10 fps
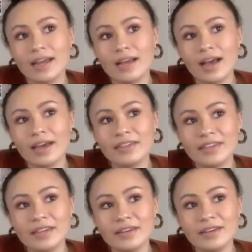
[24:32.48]
I
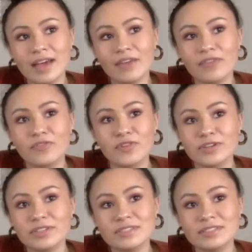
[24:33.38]
think at
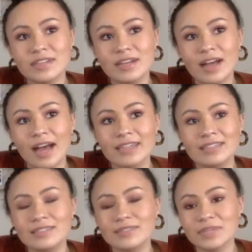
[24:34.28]
first I
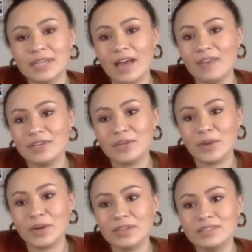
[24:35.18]
didn't really have any
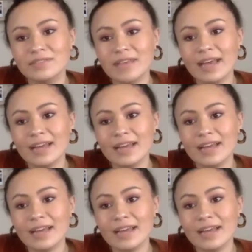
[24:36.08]
awareness of that,